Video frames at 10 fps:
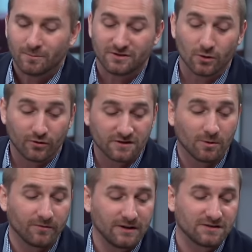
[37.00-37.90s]
But so Chris
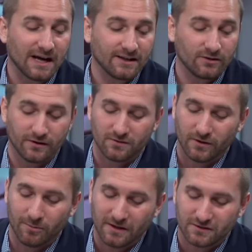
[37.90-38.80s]
Murphy decided to do this
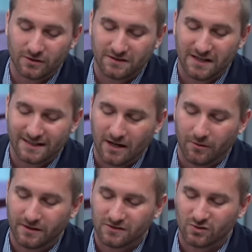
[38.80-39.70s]
filibuster. He sent
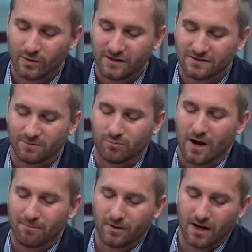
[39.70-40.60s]
out these tweets to
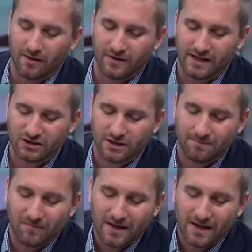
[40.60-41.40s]
prep uh, the nation.